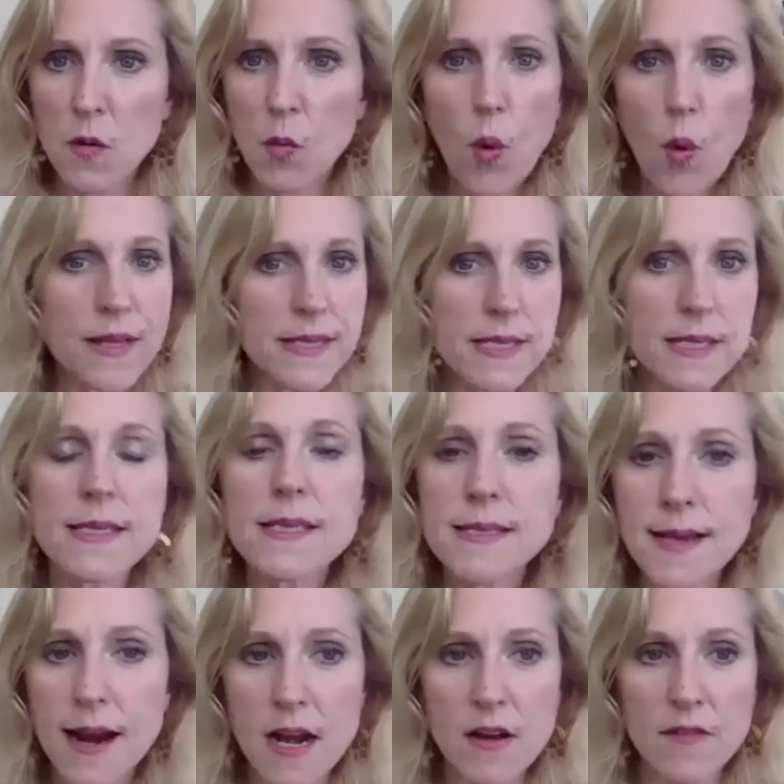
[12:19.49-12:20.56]
what's
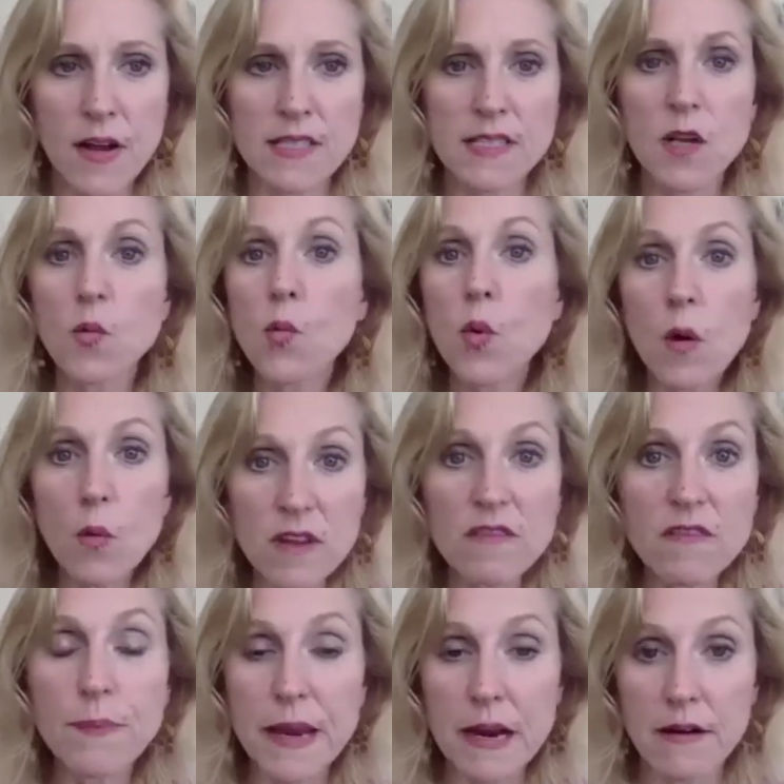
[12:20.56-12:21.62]
inside of us and what
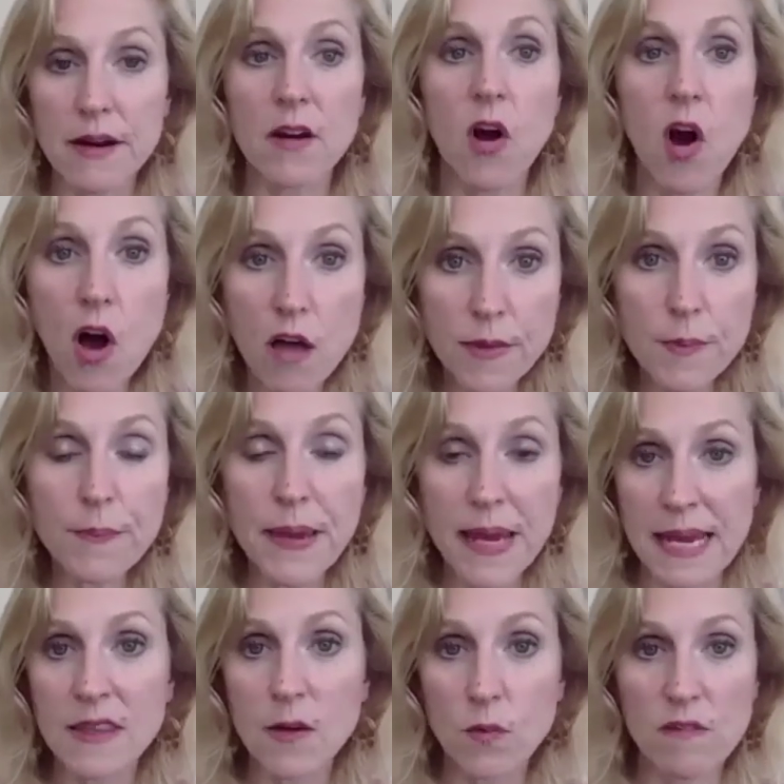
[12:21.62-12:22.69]
we've buried, all the
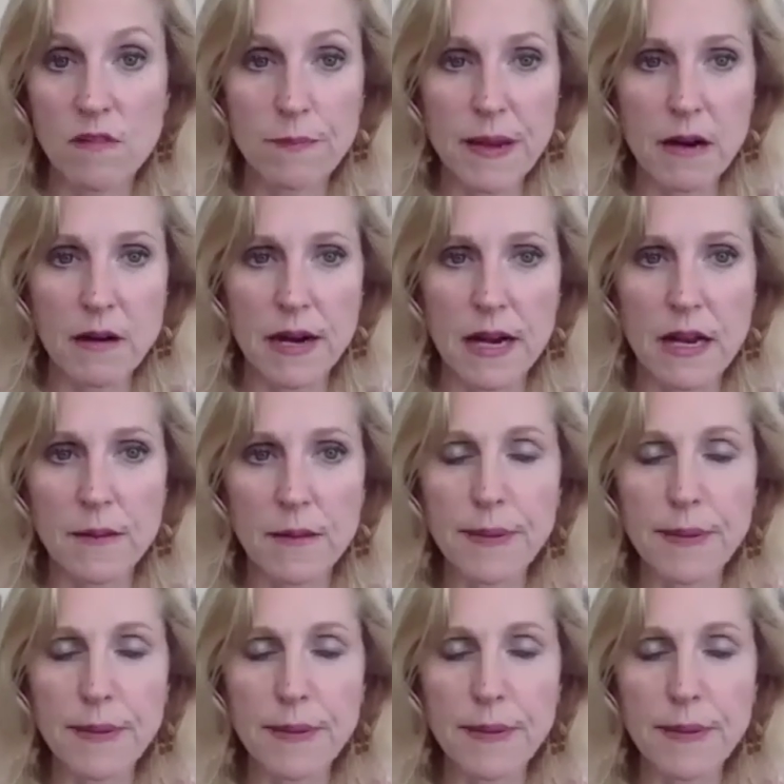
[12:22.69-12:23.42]
pain that we've buried.